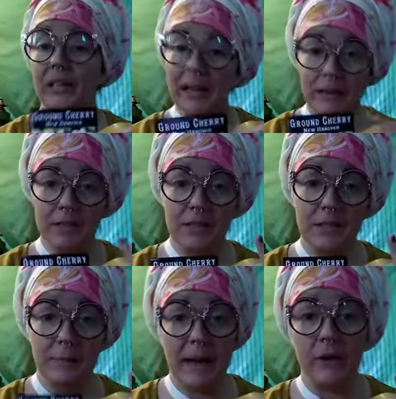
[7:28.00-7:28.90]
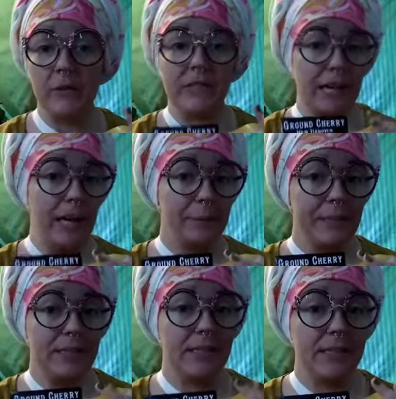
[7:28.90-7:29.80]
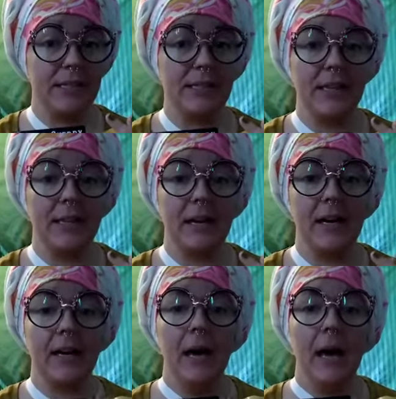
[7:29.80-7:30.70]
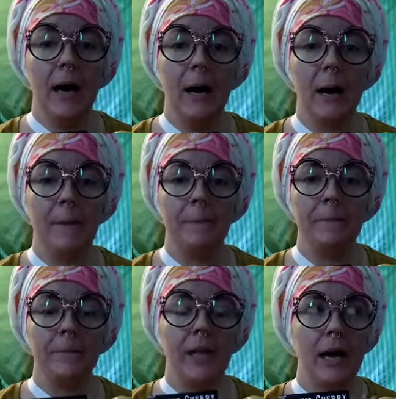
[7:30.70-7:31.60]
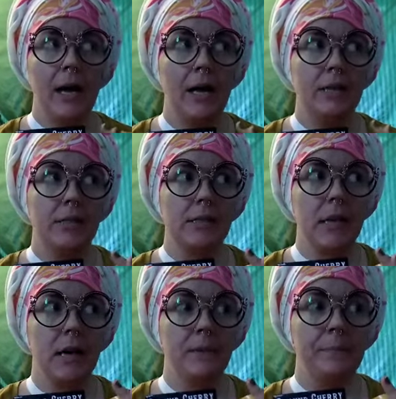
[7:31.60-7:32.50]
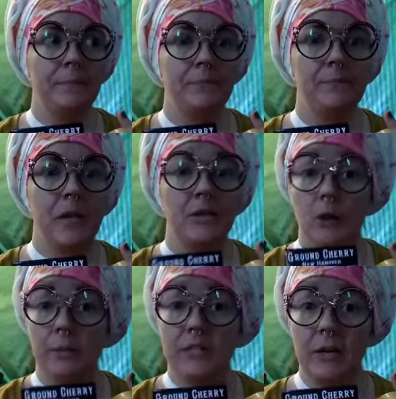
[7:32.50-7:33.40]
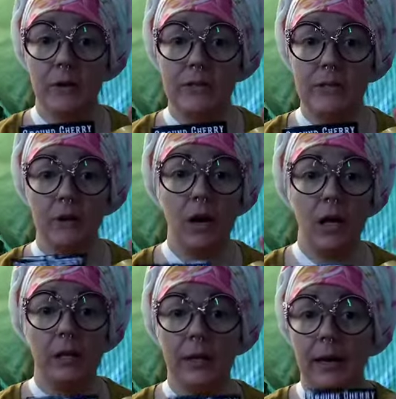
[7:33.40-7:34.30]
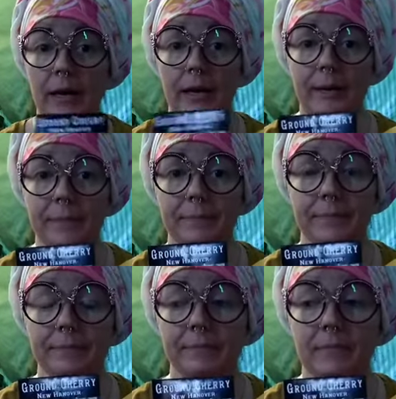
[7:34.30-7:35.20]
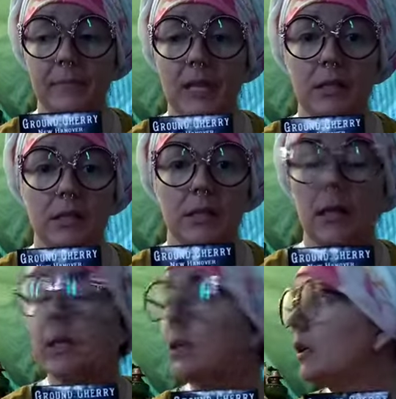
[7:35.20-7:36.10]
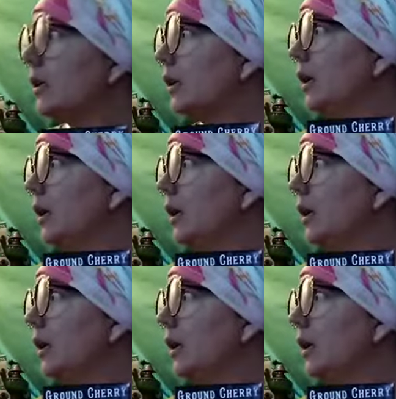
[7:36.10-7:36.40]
related to tomatoes and eggplants and things like that. Um, and um, and tomatillos. They're all. Um, you can eat them raw, right?